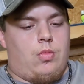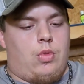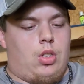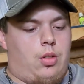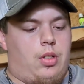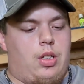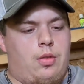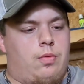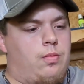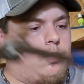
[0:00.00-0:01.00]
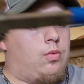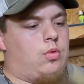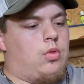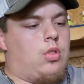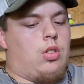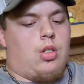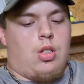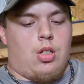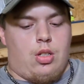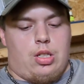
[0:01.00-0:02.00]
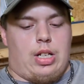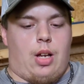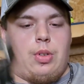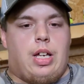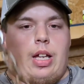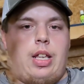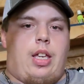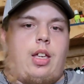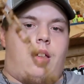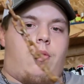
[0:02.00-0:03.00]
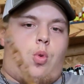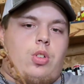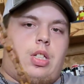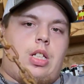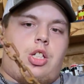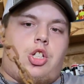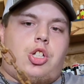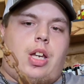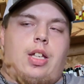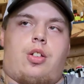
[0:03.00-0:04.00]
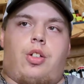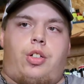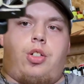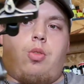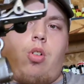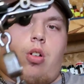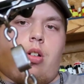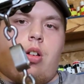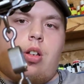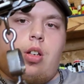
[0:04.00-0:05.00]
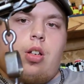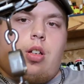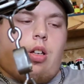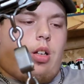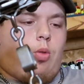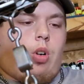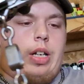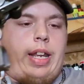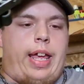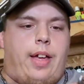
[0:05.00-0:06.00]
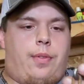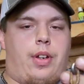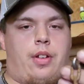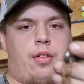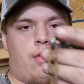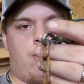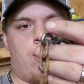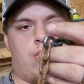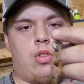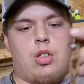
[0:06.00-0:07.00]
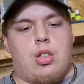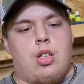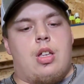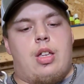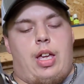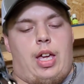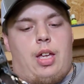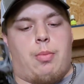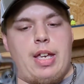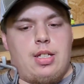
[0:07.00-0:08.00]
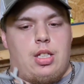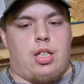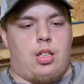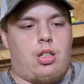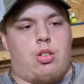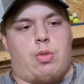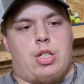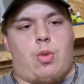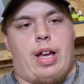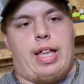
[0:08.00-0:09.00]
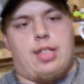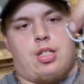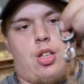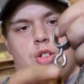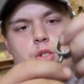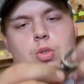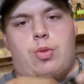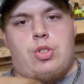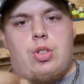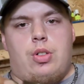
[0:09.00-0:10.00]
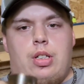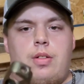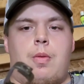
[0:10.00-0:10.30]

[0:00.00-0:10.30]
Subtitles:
There we go. So now we got a 14-inch chain hooked to our 1.5 here. And basically the reason why I add this other swivel to it